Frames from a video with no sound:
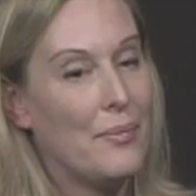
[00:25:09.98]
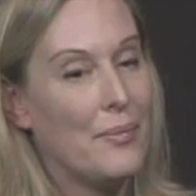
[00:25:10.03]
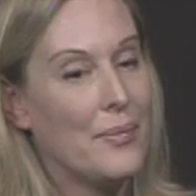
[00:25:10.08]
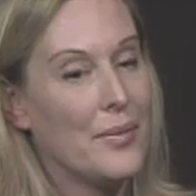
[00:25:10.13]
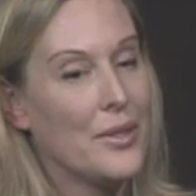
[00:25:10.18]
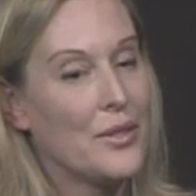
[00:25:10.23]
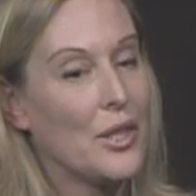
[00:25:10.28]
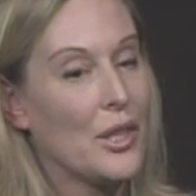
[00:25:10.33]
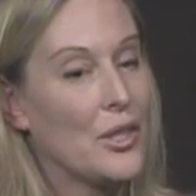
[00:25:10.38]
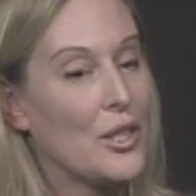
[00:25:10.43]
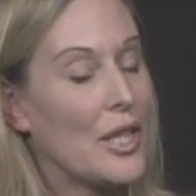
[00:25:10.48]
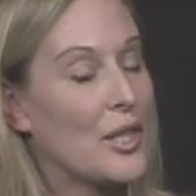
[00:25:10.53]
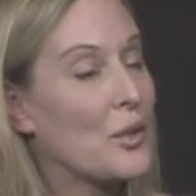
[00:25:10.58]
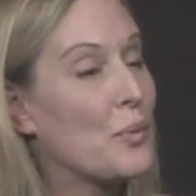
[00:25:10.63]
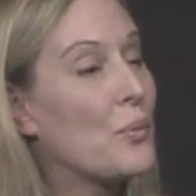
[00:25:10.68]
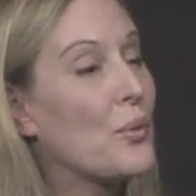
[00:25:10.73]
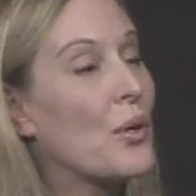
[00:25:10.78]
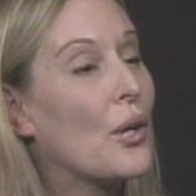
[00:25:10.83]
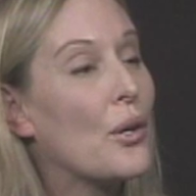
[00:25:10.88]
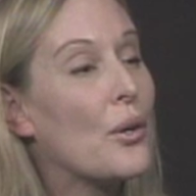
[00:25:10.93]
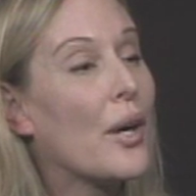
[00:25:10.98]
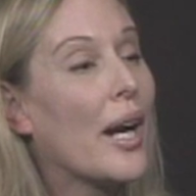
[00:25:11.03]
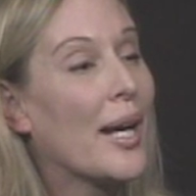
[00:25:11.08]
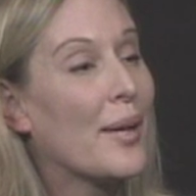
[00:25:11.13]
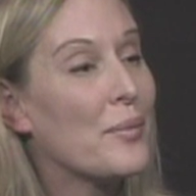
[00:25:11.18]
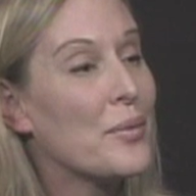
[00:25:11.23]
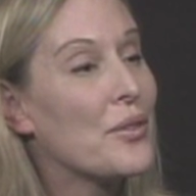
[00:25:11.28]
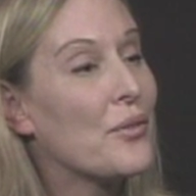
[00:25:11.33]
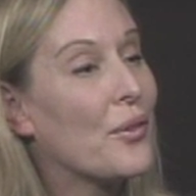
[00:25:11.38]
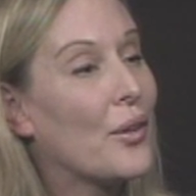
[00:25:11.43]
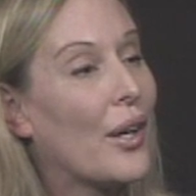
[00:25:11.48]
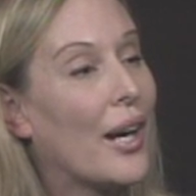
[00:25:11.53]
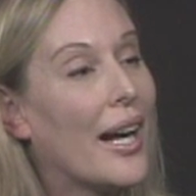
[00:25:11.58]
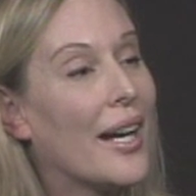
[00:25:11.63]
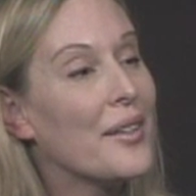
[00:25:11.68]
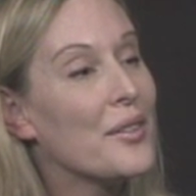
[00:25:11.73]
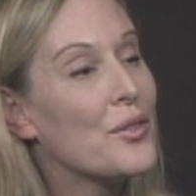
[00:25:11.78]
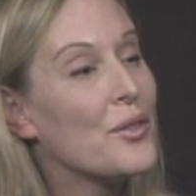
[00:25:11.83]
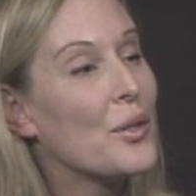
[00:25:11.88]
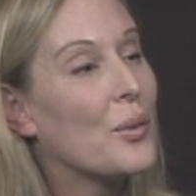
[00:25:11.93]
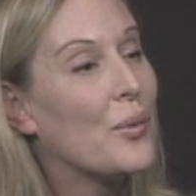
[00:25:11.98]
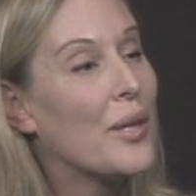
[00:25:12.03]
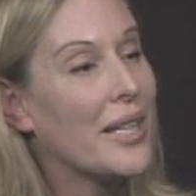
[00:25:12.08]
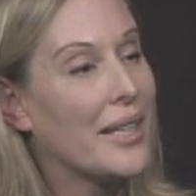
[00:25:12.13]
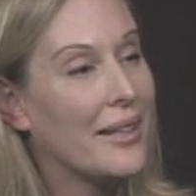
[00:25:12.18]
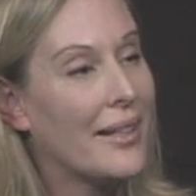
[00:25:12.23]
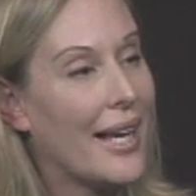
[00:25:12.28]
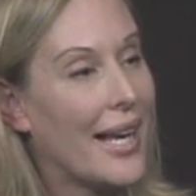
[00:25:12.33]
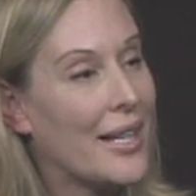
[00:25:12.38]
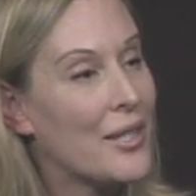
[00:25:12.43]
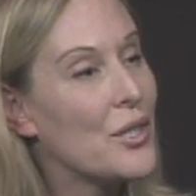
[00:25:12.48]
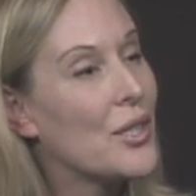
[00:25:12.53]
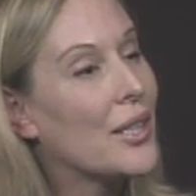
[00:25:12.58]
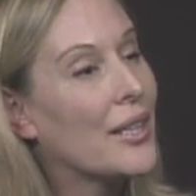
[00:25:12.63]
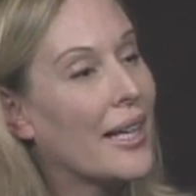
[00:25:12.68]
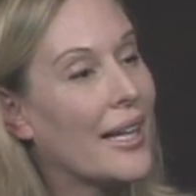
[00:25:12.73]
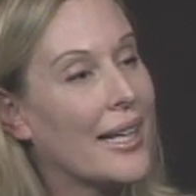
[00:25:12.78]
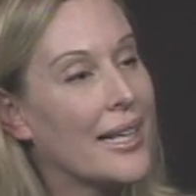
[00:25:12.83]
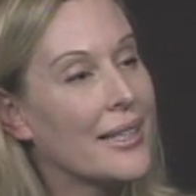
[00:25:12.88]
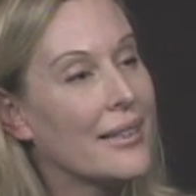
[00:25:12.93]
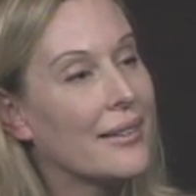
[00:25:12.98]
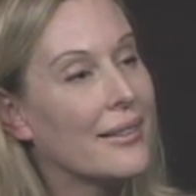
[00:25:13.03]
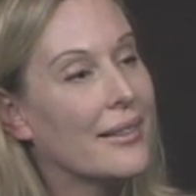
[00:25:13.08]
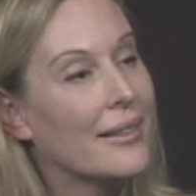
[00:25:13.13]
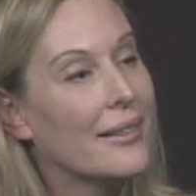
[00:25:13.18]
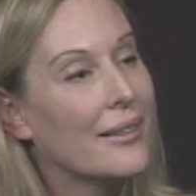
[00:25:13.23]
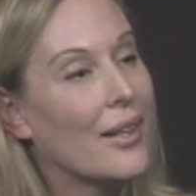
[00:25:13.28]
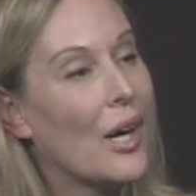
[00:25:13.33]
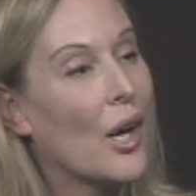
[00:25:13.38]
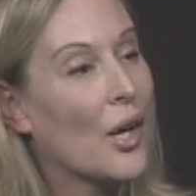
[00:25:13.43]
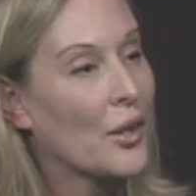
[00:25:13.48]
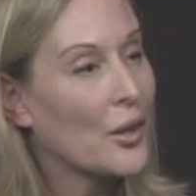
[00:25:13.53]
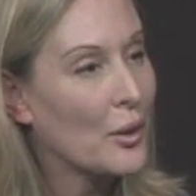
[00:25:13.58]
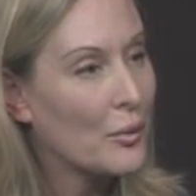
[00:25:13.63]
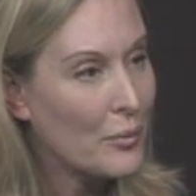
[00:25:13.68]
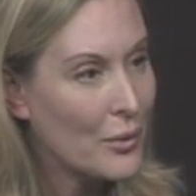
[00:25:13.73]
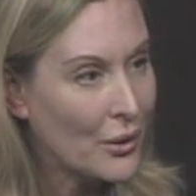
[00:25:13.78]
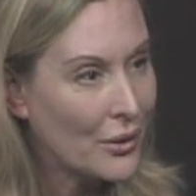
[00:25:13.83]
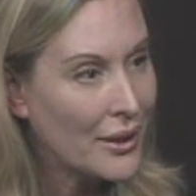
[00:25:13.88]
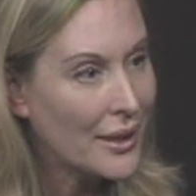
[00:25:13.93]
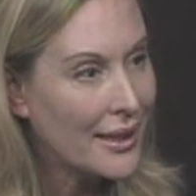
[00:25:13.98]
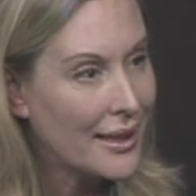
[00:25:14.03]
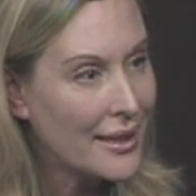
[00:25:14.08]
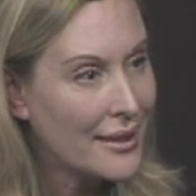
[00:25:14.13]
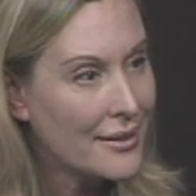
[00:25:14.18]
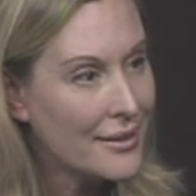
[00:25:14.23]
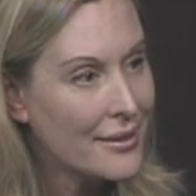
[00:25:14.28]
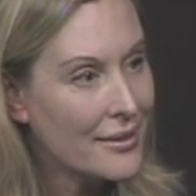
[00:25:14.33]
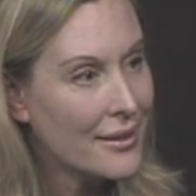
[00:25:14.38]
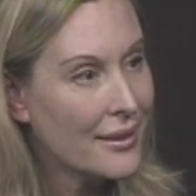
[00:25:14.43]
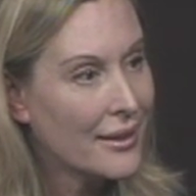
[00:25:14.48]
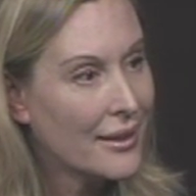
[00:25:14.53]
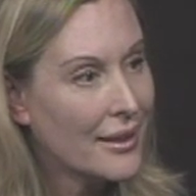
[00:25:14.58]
suggest programs for us so we can educate our communities,